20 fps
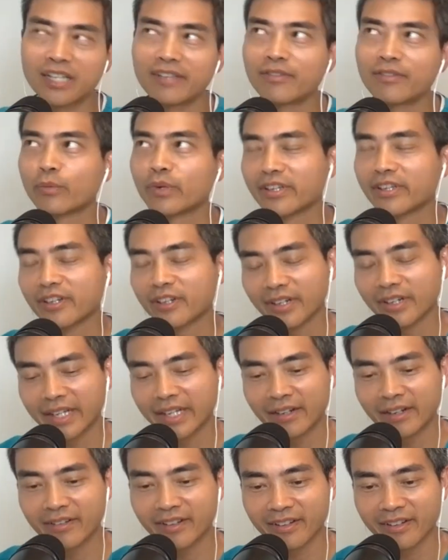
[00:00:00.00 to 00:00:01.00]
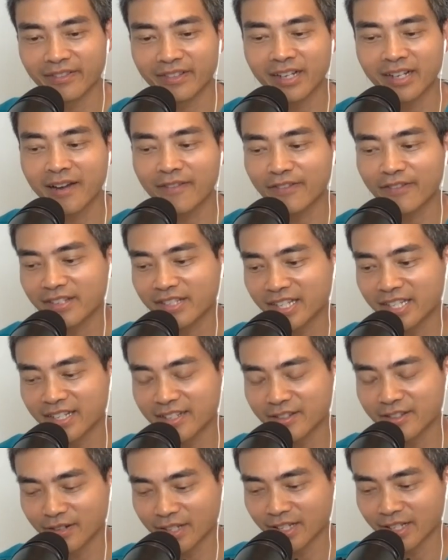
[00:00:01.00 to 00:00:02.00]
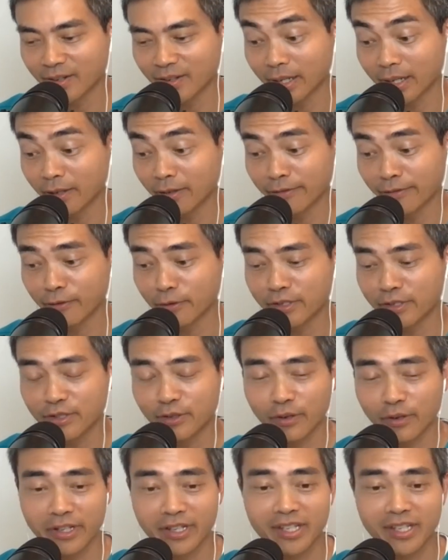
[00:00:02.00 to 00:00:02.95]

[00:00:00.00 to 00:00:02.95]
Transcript: even when you go to integrative conferences or you know health food store,